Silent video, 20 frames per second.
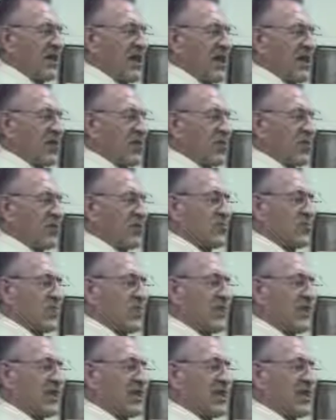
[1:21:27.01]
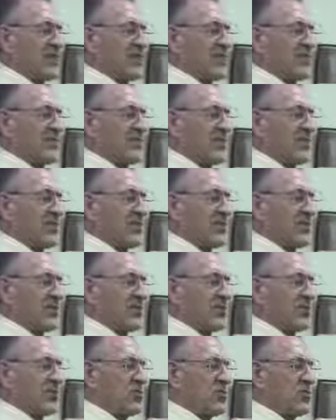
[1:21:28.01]
And Lord, we become the people
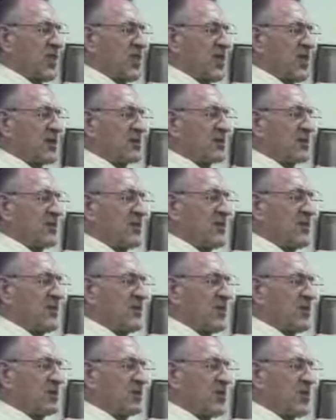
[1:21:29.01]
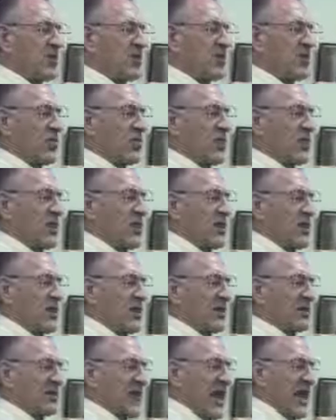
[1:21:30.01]
that you want us to be, which we know
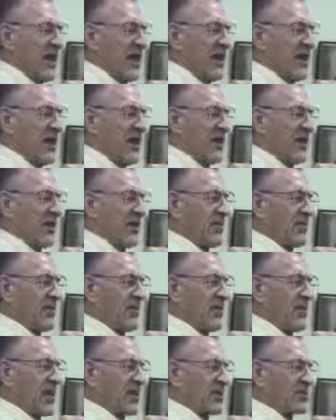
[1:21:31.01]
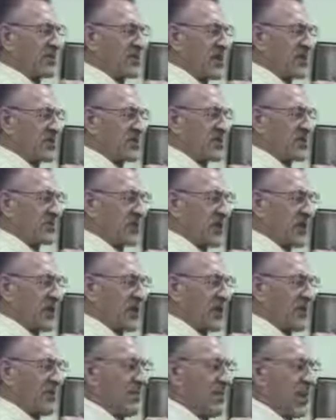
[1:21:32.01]
exactly how our, our senses
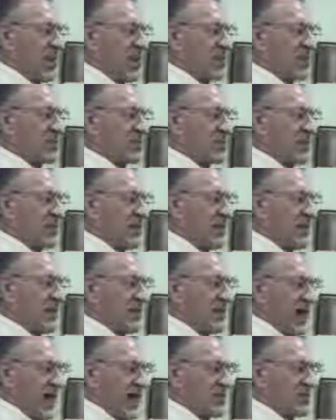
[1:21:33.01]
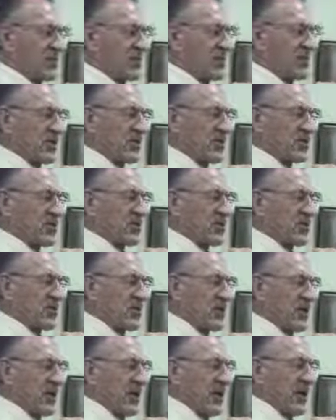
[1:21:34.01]
work, our bodies work, our minds work, these things
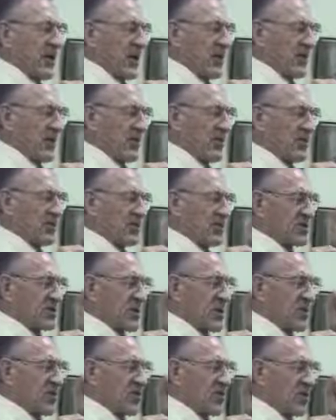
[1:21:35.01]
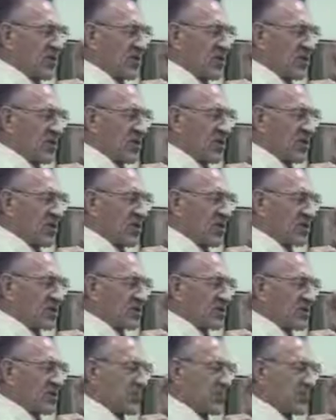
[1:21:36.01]
work, and then we just take your word, Lord, and
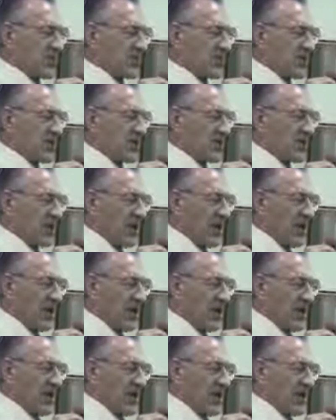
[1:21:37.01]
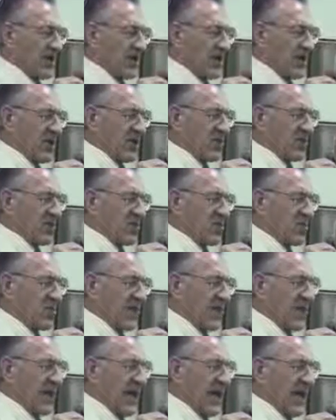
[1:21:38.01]
supersede it all and bring it to
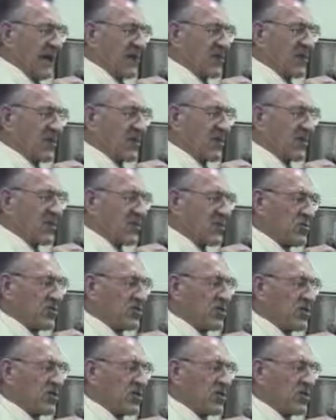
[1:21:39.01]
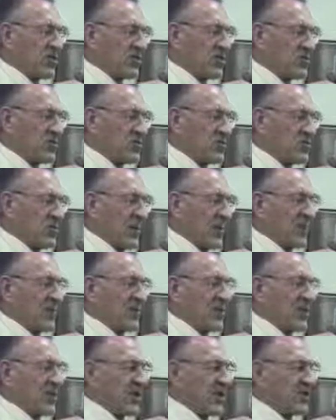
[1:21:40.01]
one happy conclusion, Lord, which you want
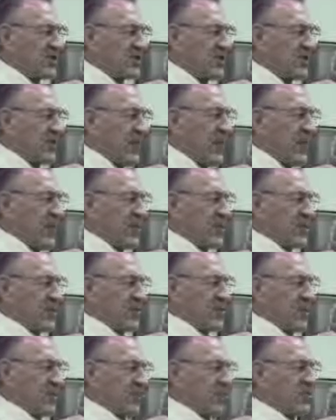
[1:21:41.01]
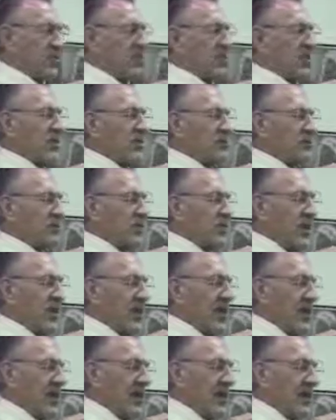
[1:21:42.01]
to bring it to, which we know, Lord, is going
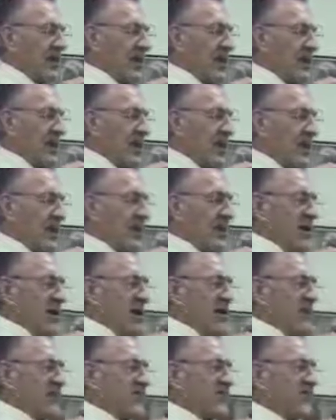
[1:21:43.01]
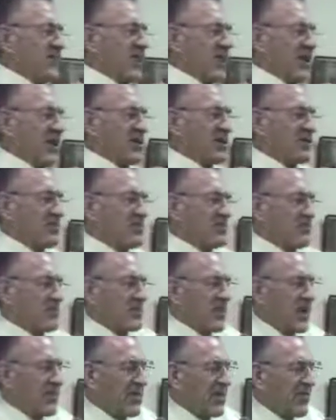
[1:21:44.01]
to end in a uh,
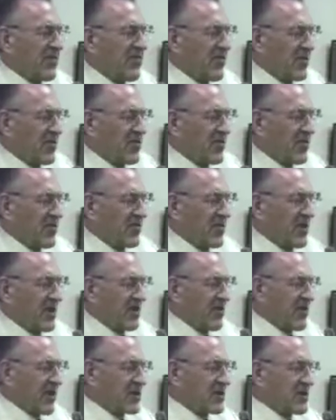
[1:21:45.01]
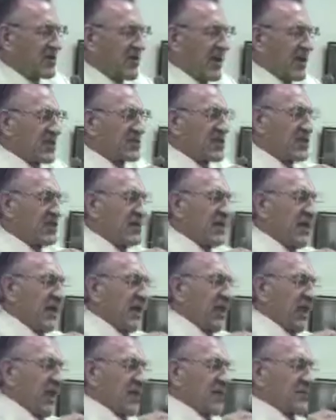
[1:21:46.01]
coming forth of, in a resurrection
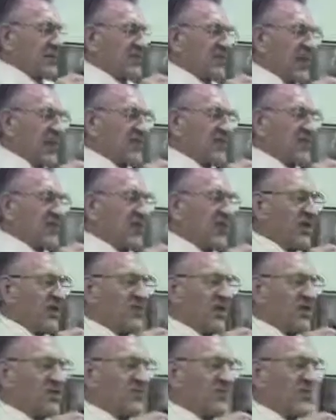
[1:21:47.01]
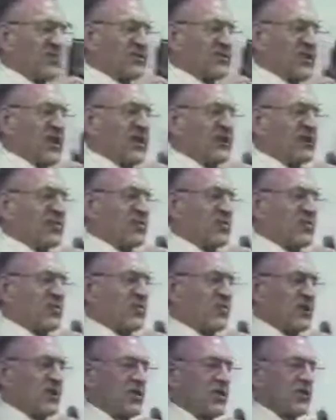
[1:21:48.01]
and a transfiguration of your saints, Lord.
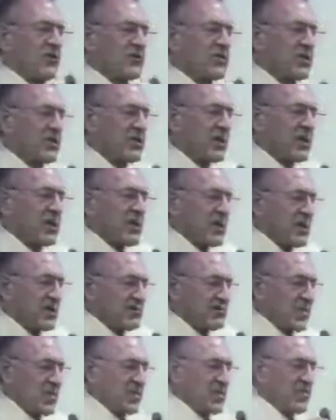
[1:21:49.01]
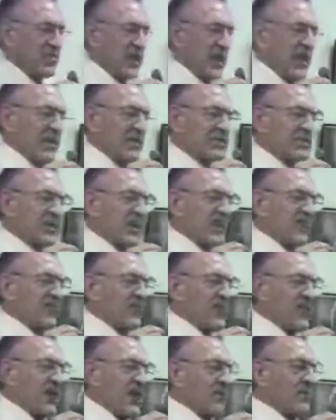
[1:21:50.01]
And we know that, as Brother Branham said, if
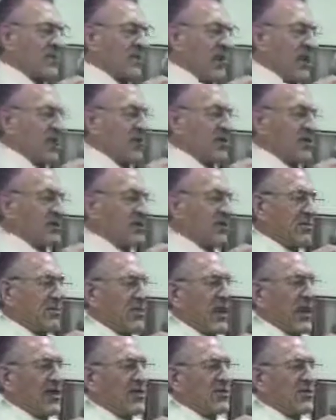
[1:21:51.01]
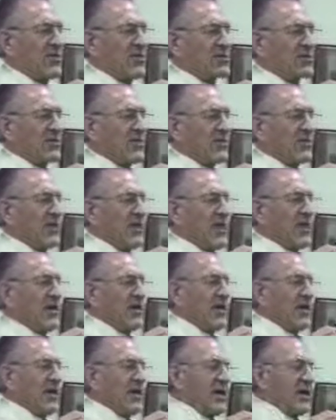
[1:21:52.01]
we're not bride, there's a bride out there
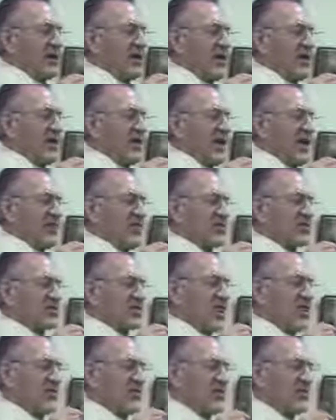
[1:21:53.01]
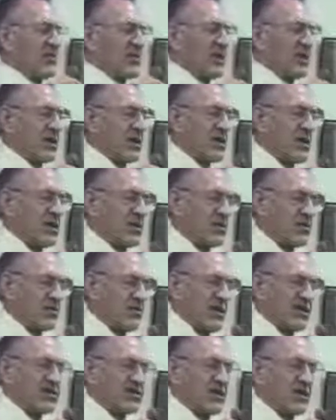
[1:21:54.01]
somewhere, and may we have the same humility and
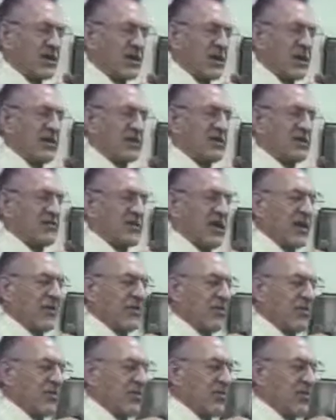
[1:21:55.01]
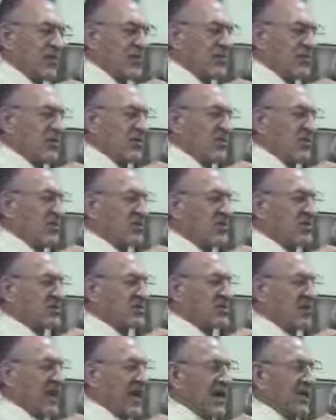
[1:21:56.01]
grace that he had, that by your grace, Lord, we won't
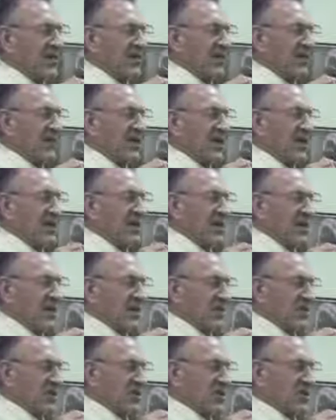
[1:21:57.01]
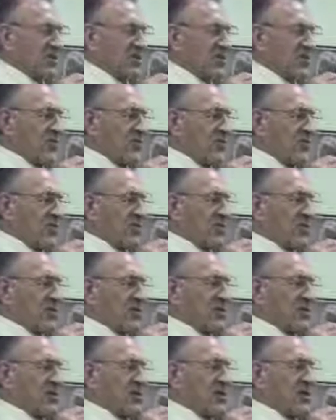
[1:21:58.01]
stand in her way. We just know these
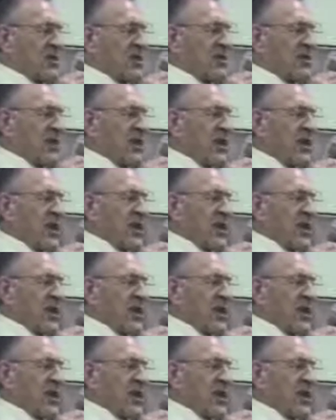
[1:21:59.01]
things are here.